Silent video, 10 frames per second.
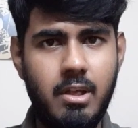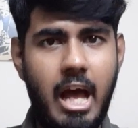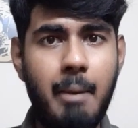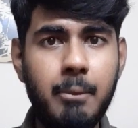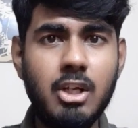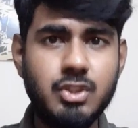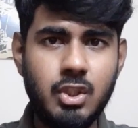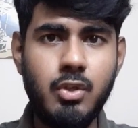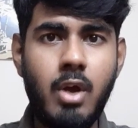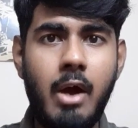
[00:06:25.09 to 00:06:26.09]
I'm gonna show
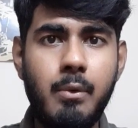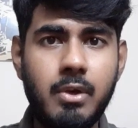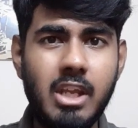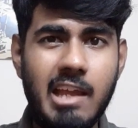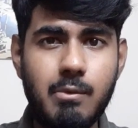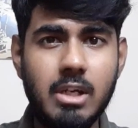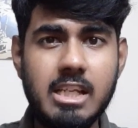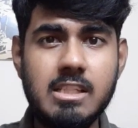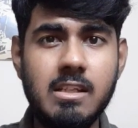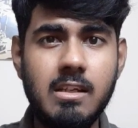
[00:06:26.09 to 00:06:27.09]
you how you can
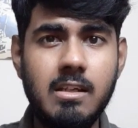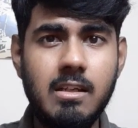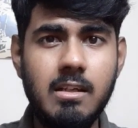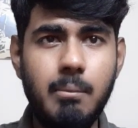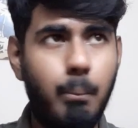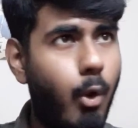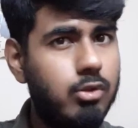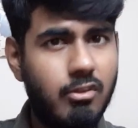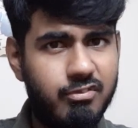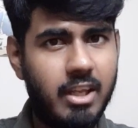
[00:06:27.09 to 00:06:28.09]
utilize both
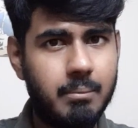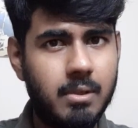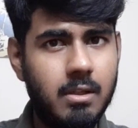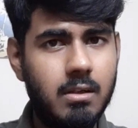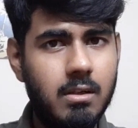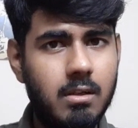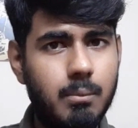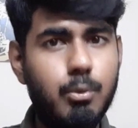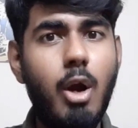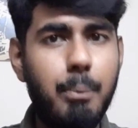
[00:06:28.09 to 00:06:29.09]
of them
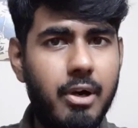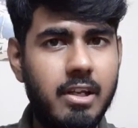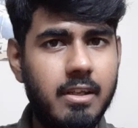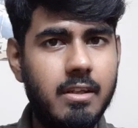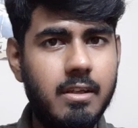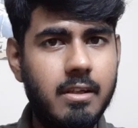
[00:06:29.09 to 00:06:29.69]
properly